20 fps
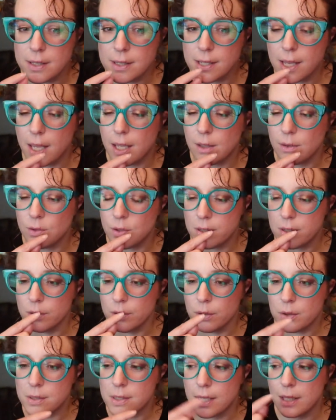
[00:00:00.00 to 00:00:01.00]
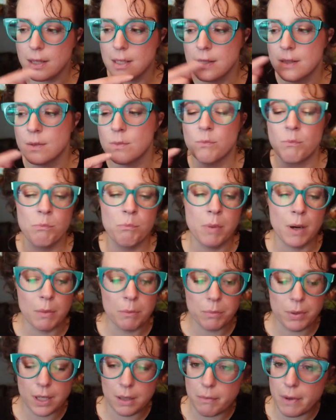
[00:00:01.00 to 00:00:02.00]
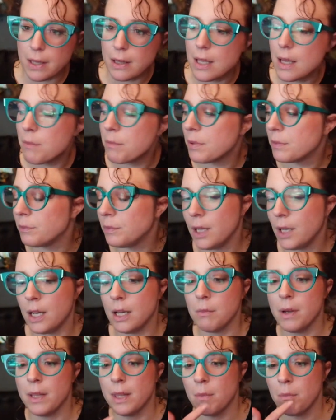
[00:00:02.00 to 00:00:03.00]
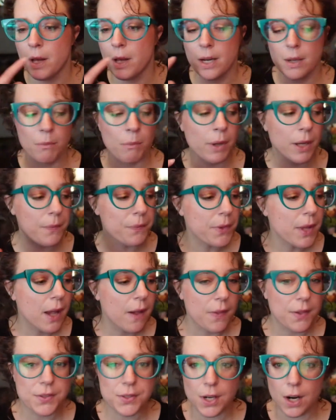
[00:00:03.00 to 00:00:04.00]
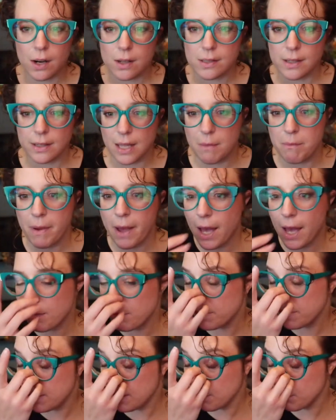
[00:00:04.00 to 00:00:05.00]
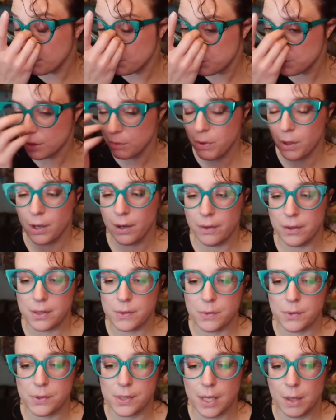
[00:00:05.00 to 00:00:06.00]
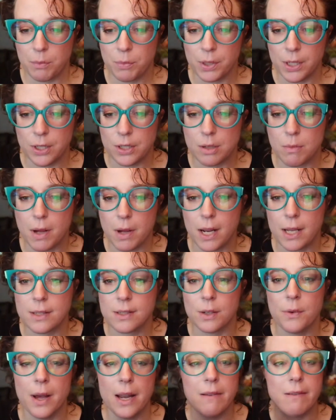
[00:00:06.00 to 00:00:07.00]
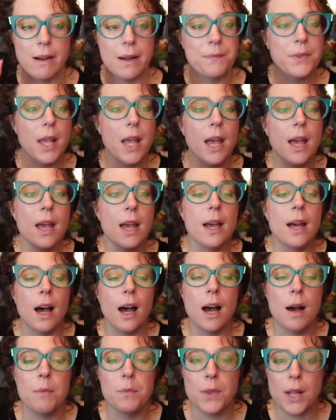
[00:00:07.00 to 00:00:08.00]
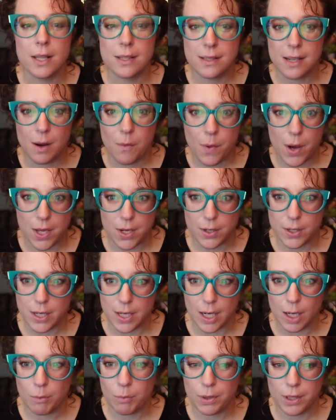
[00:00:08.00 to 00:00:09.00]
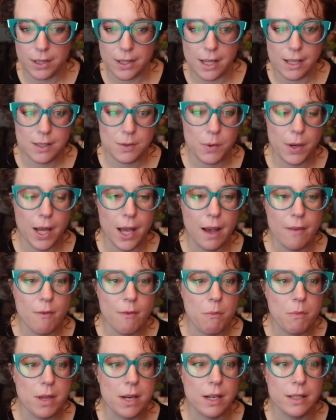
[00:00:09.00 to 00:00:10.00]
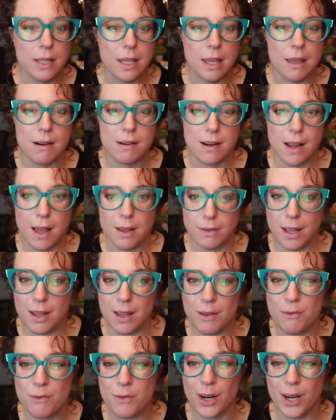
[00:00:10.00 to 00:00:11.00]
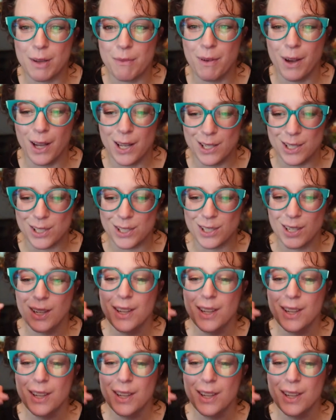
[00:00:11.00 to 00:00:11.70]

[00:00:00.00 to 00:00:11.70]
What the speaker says: It's like just looks like this bump on my lip on the bottom, but the scar is not that bad. But the emotional part of this was like pretty traumatic. So anyway, that's not why you're here, but that's why I haven't been on the internet very much.